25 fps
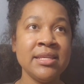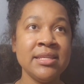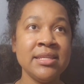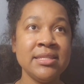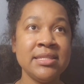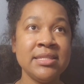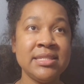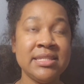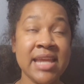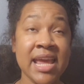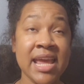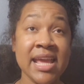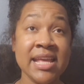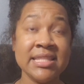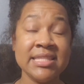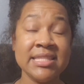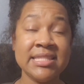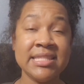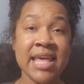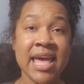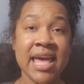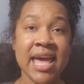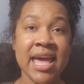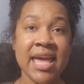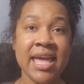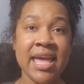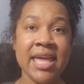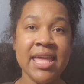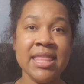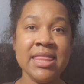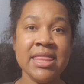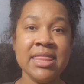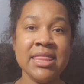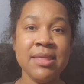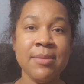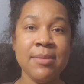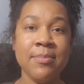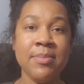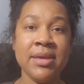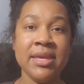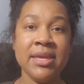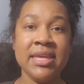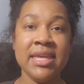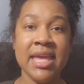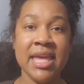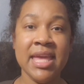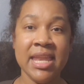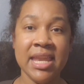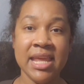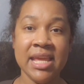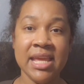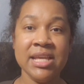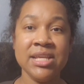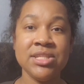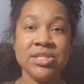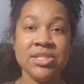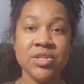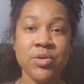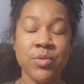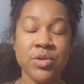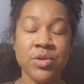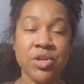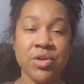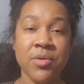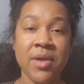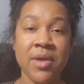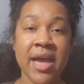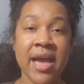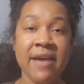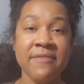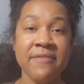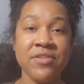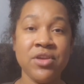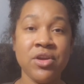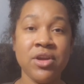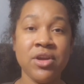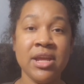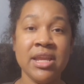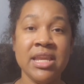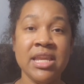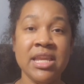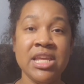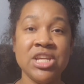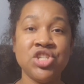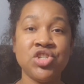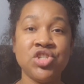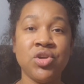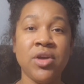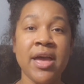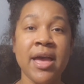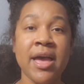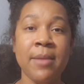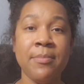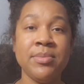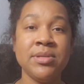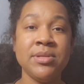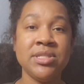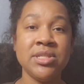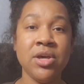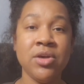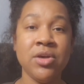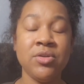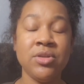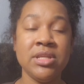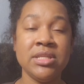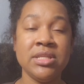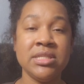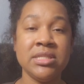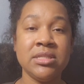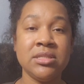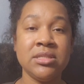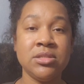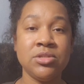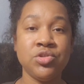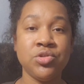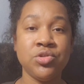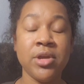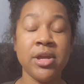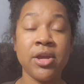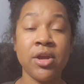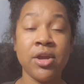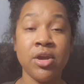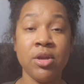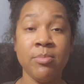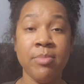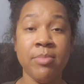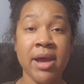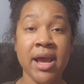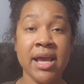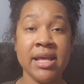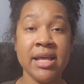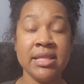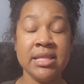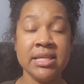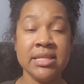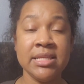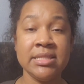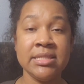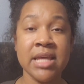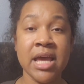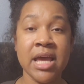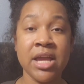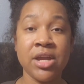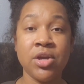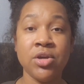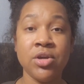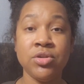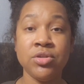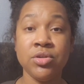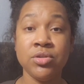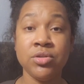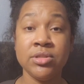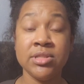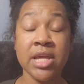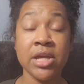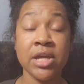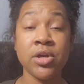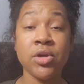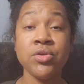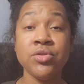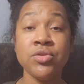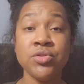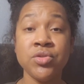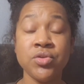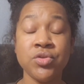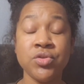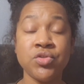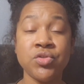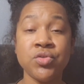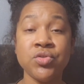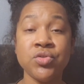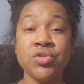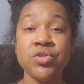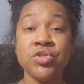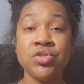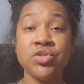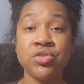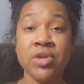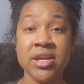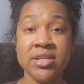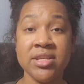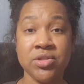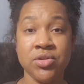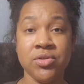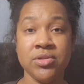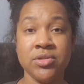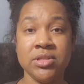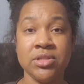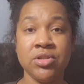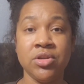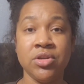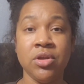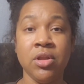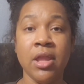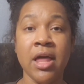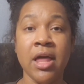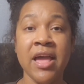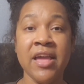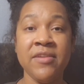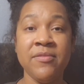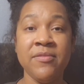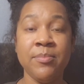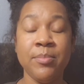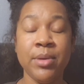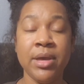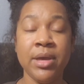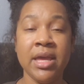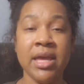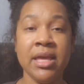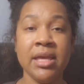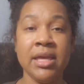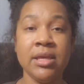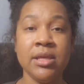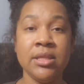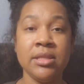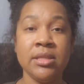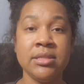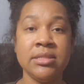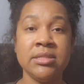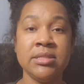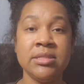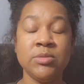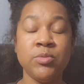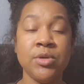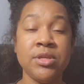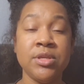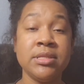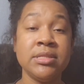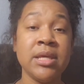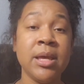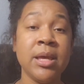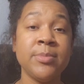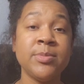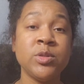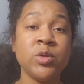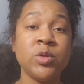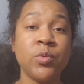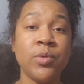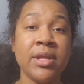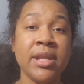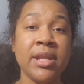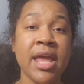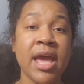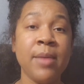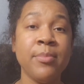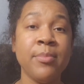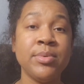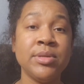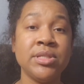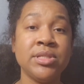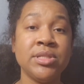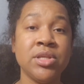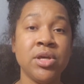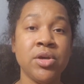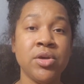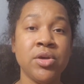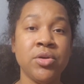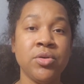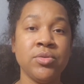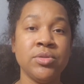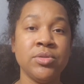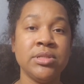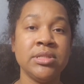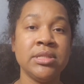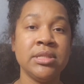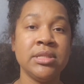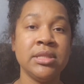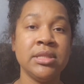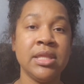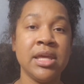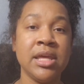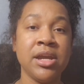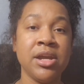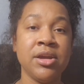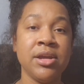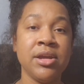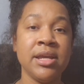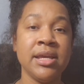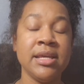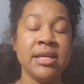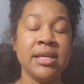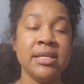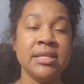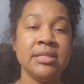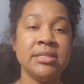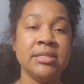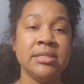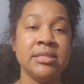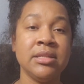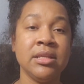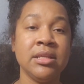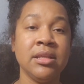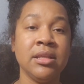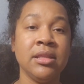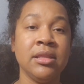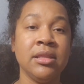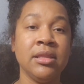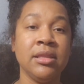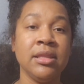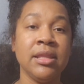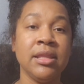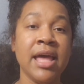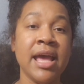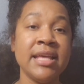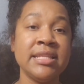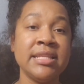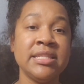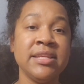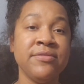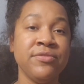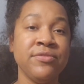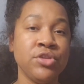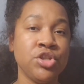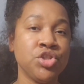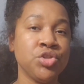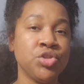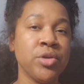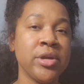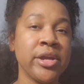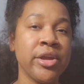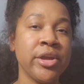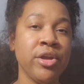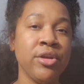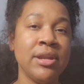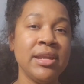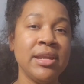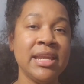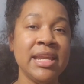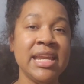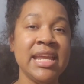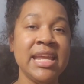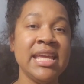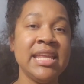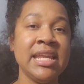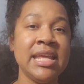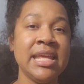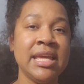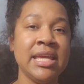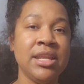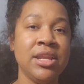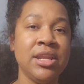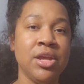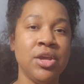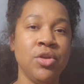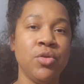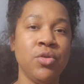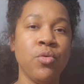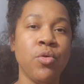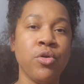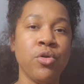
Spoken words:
states that in the beginning, so when you have your initial episode, it's triggered by these psychosocial stressors in your life, but with subsequent episodes, there is less of a trigger needed in